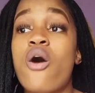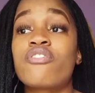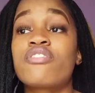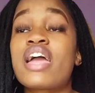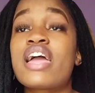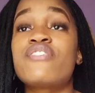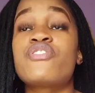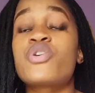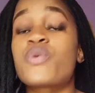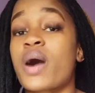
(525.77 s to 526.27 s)

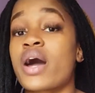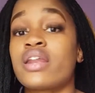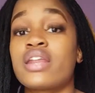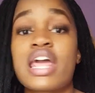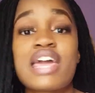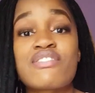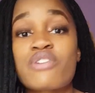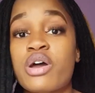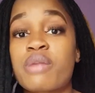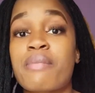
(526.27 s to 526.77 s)
everyone,
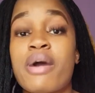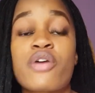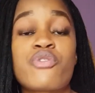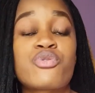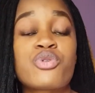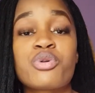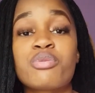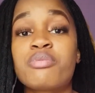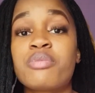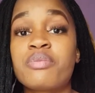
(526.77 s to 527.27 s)
my
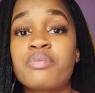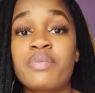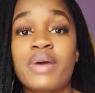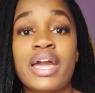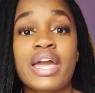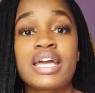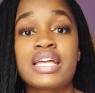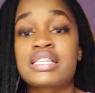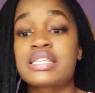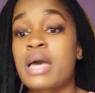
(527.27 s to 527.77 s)

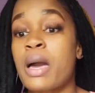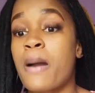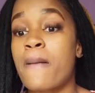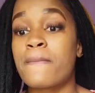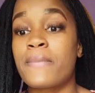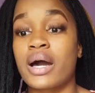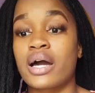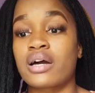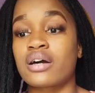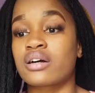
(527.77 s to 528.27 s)
roommate, my